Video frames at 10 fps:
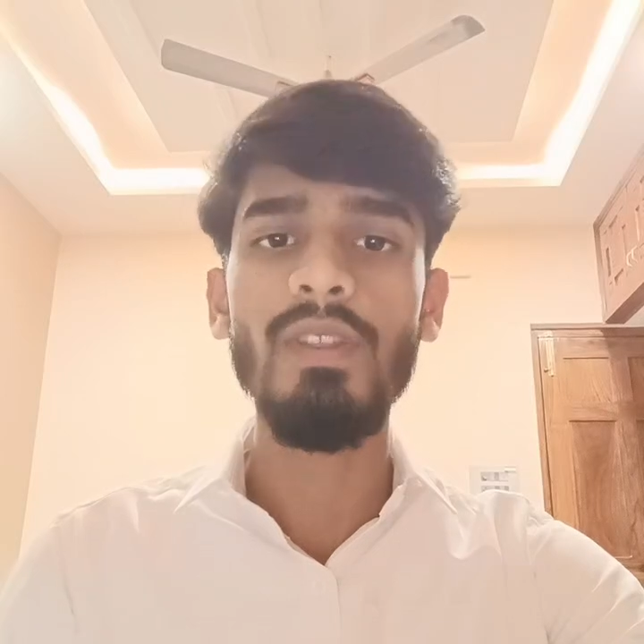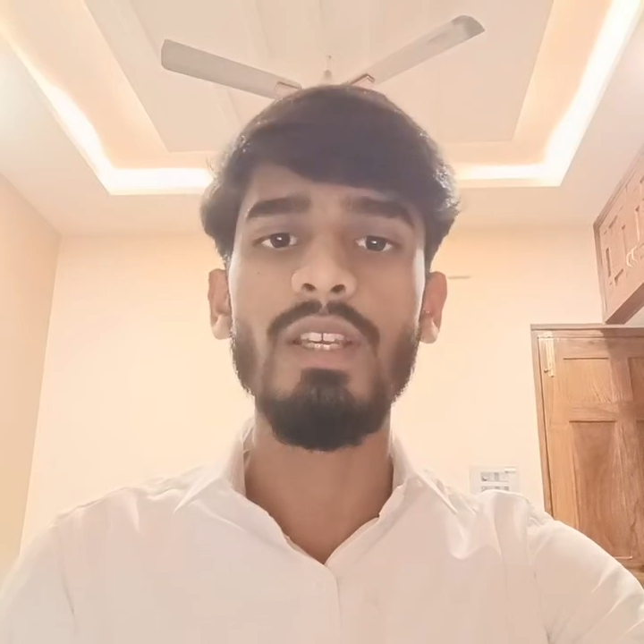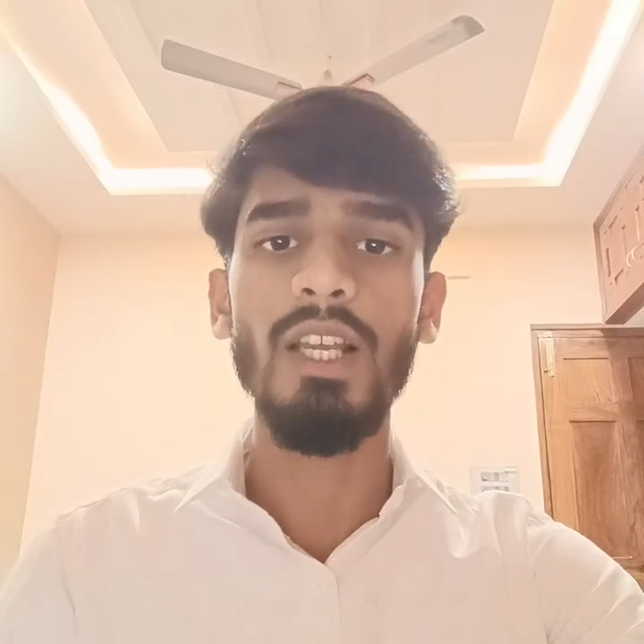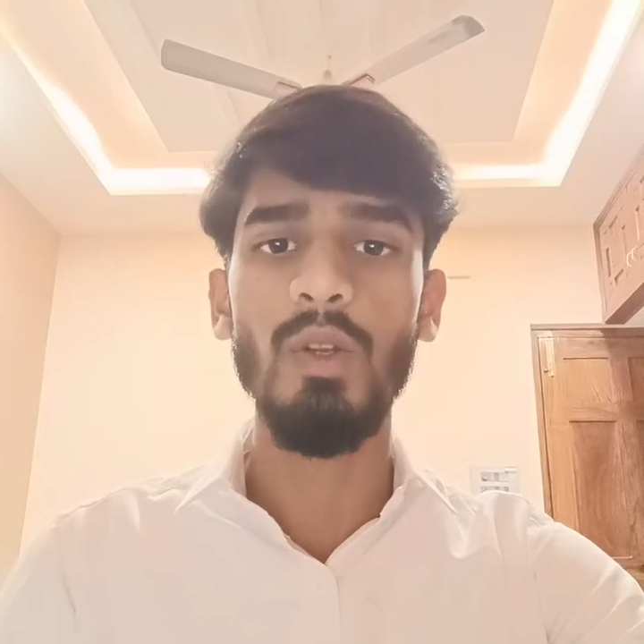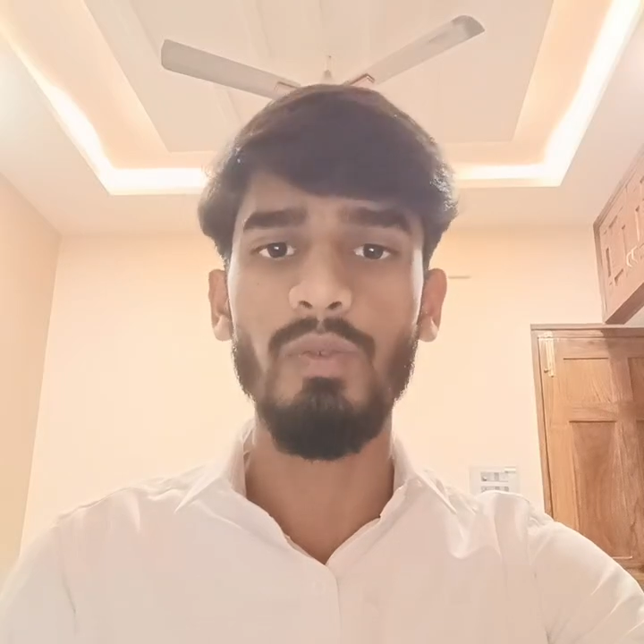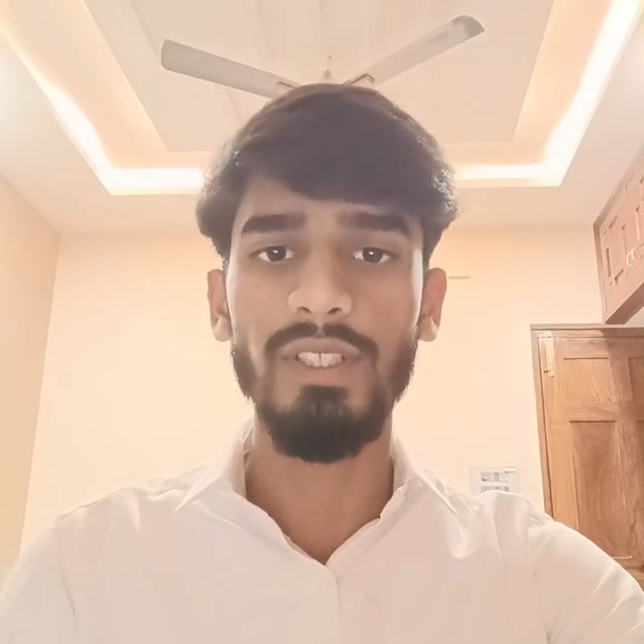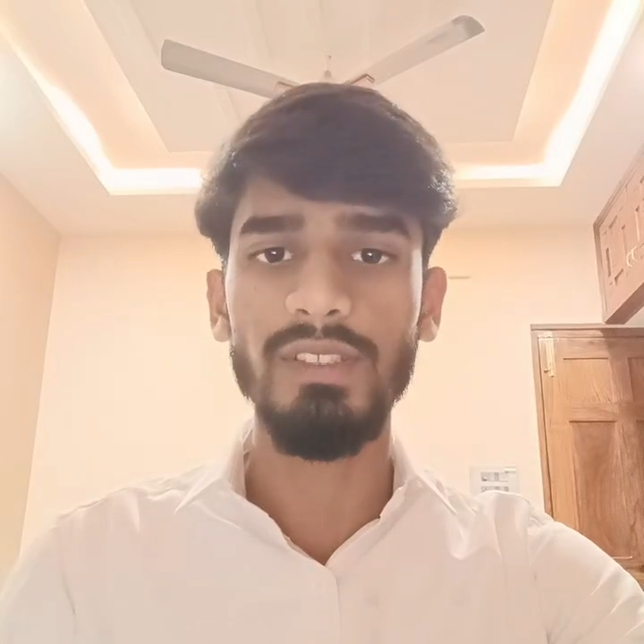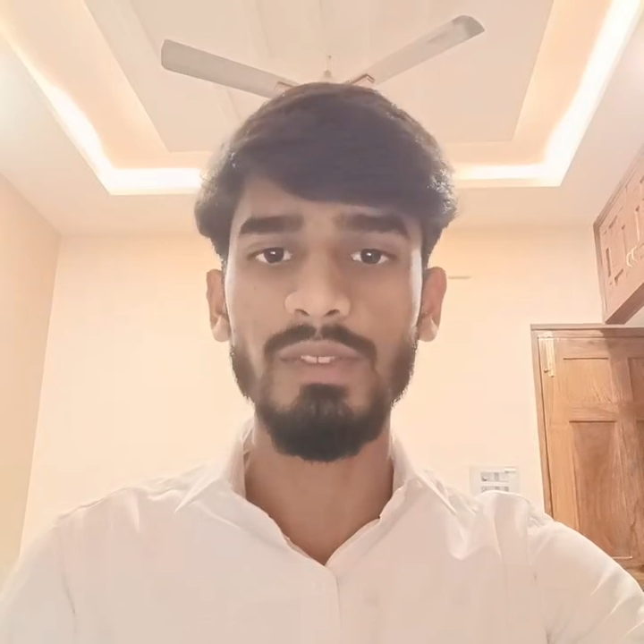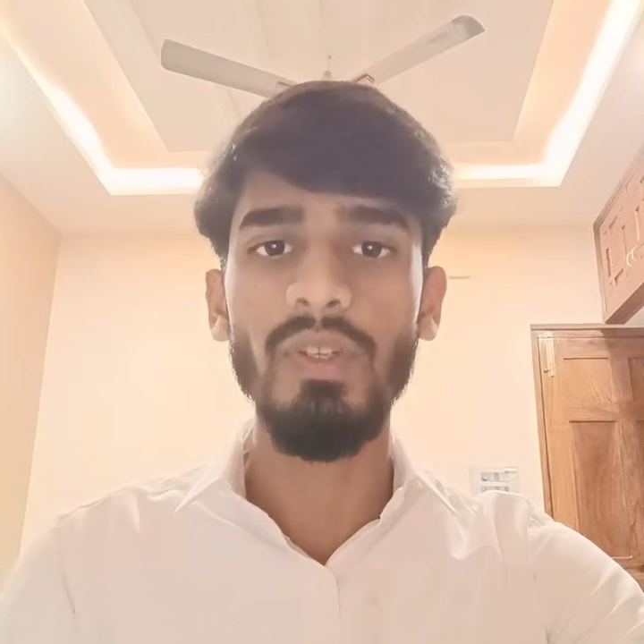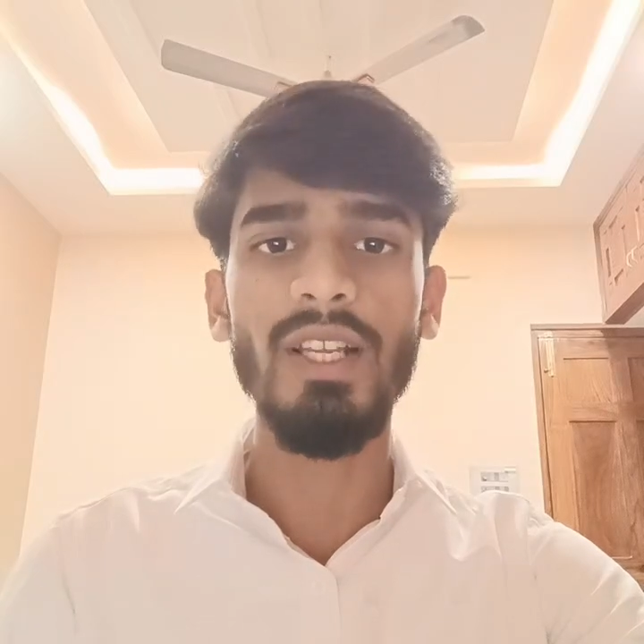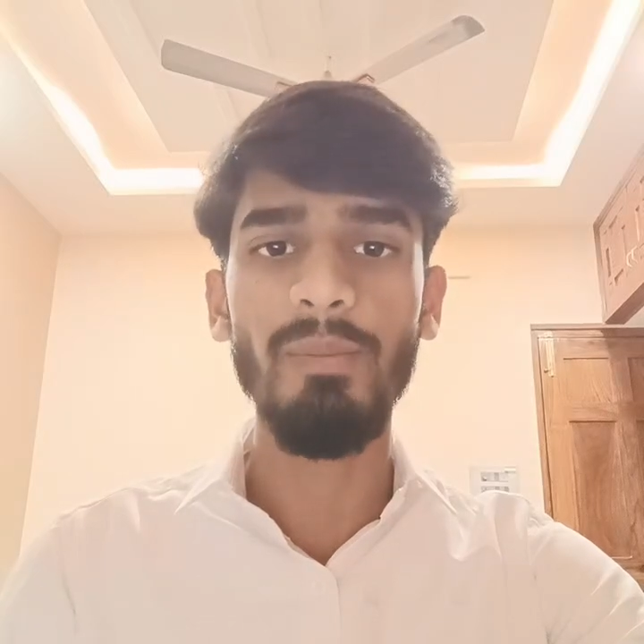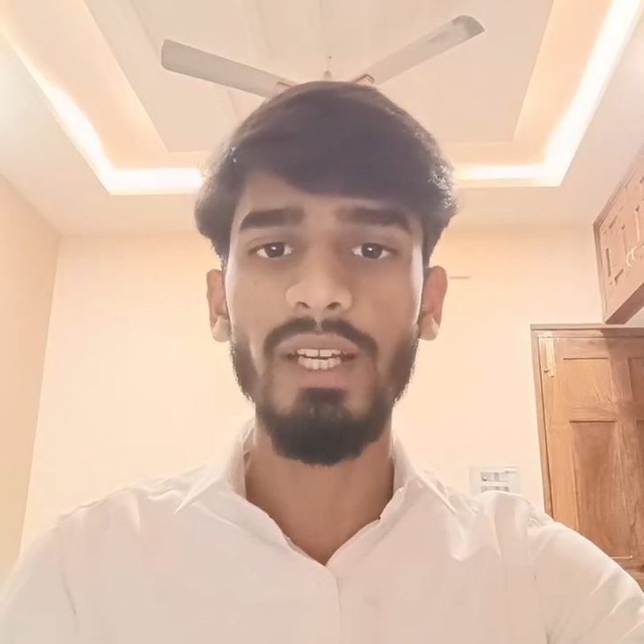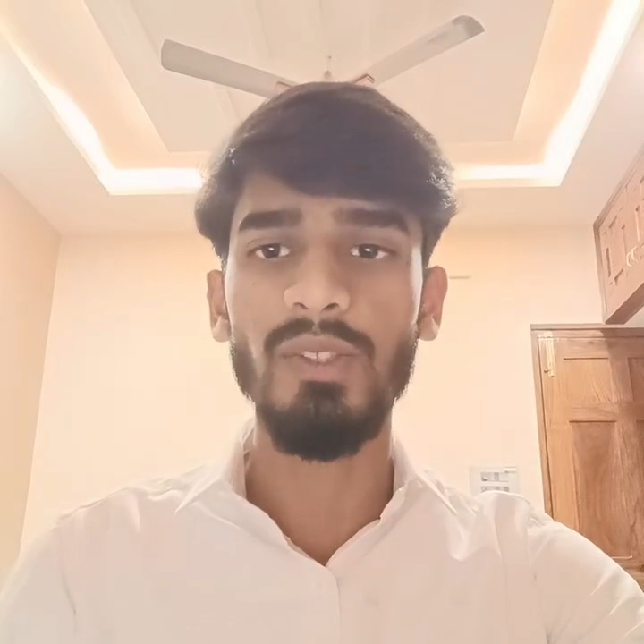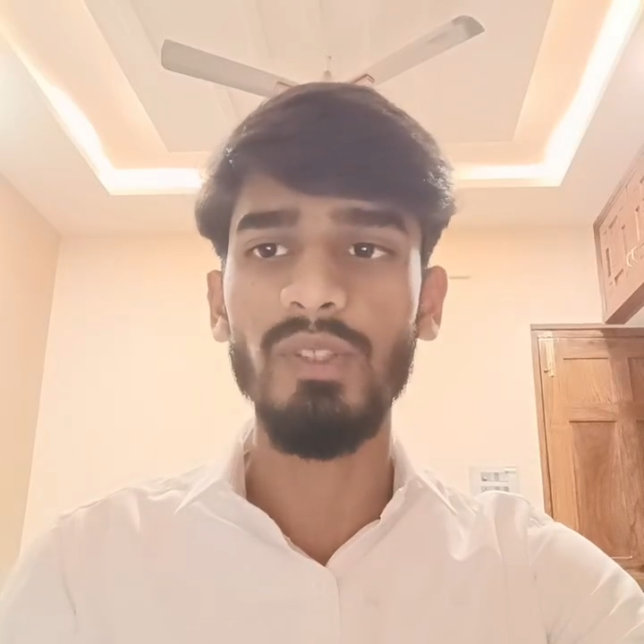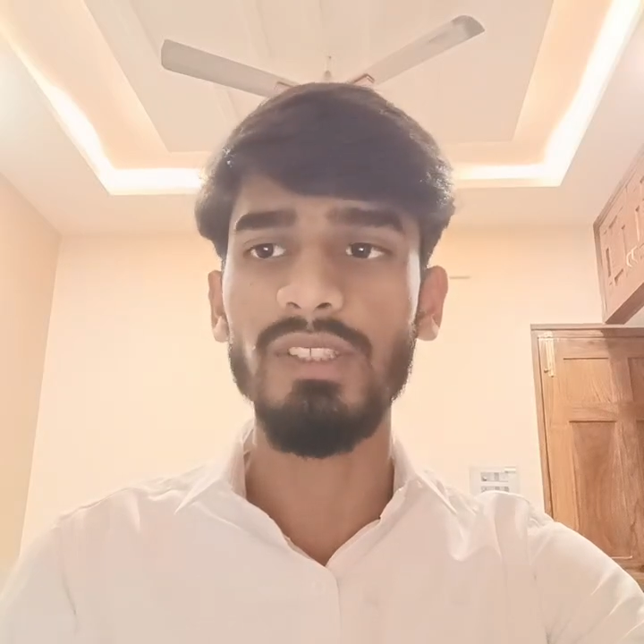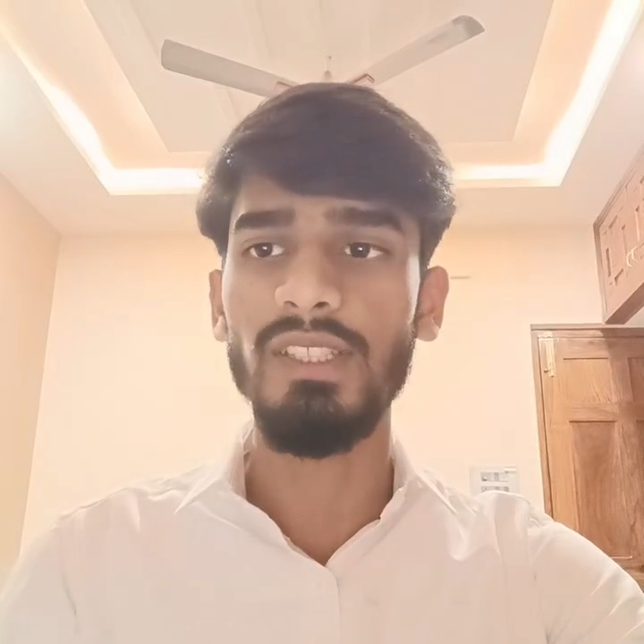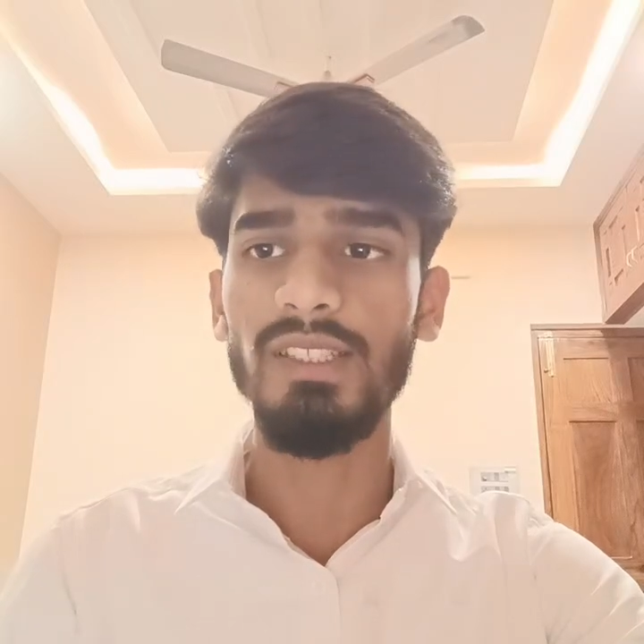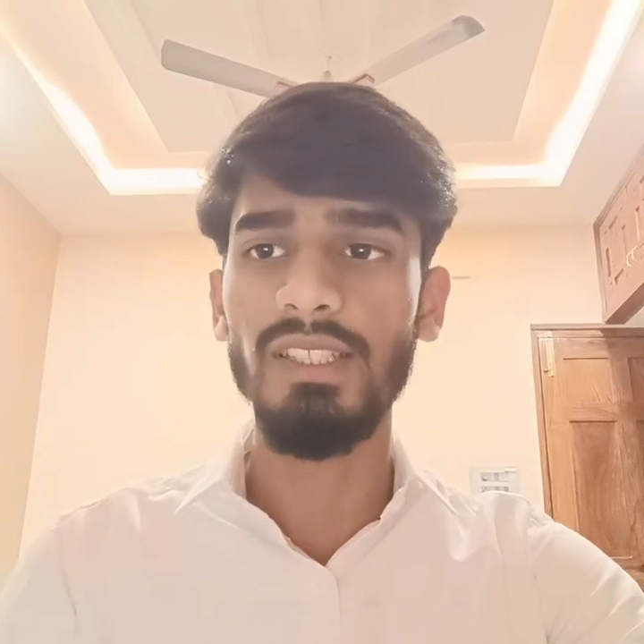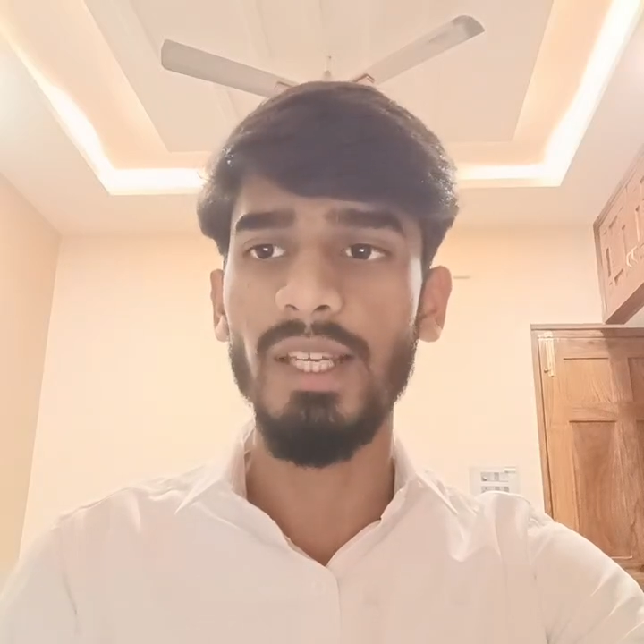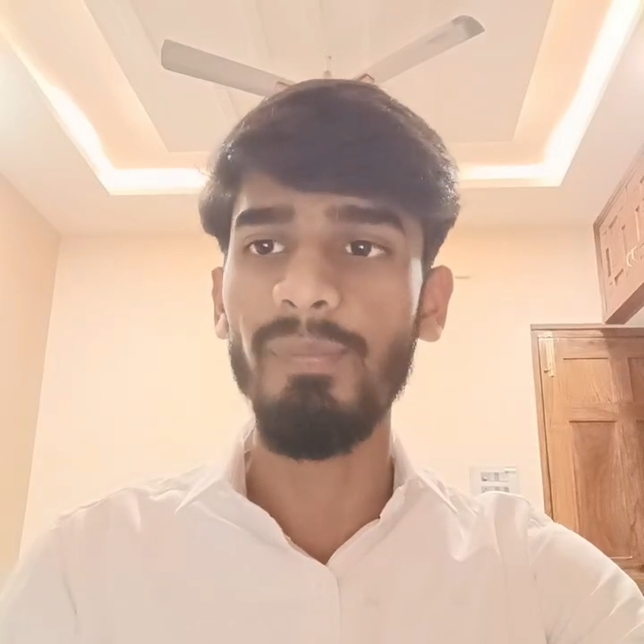Hello friends, welcome back to the
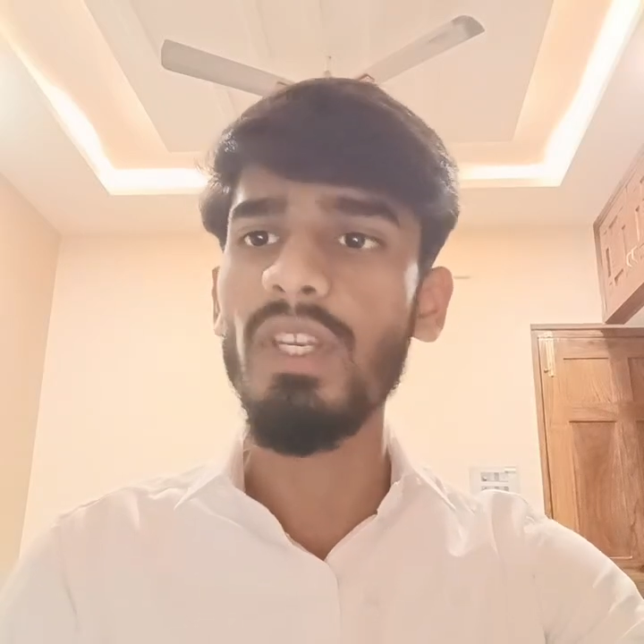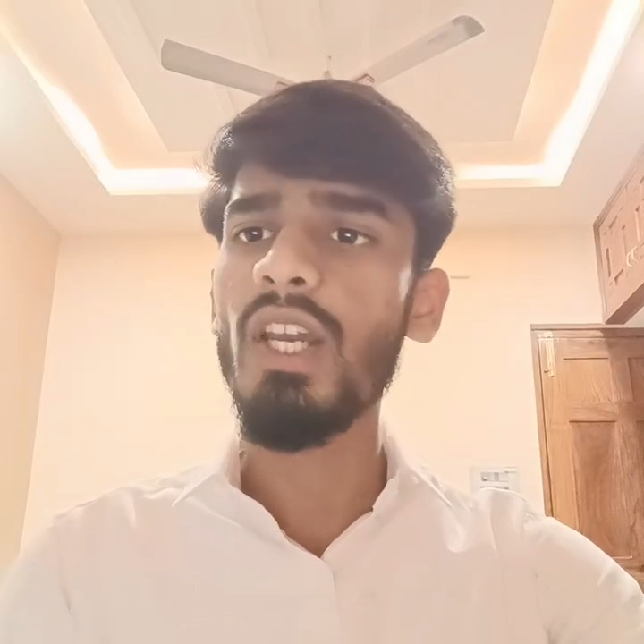CSC game.